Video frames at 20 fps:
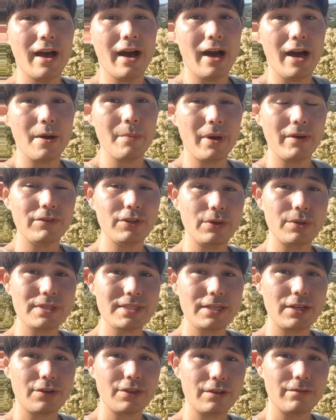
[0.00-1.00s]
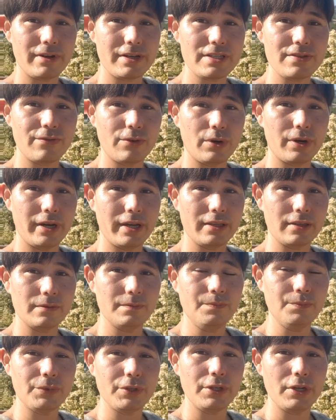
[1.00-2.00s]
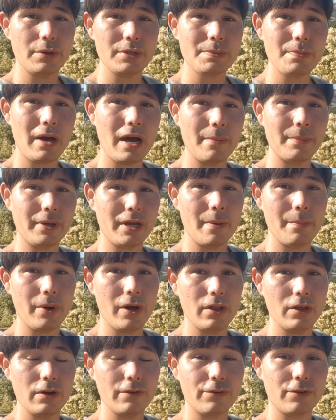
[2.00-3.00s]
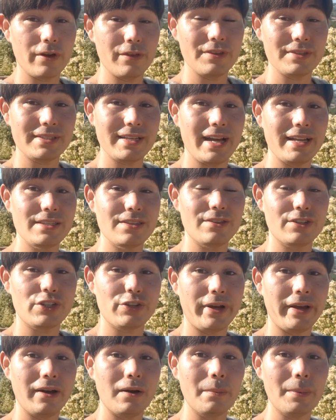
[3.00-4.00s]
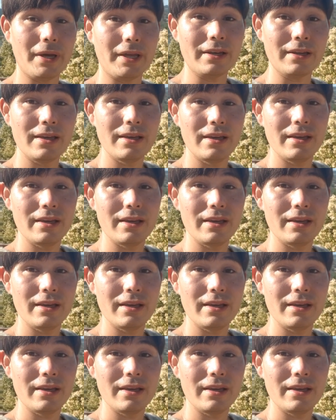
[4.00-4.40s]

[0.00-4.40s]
I've noticed here at the reservoir, it's popping up all over on the sides of the trail, but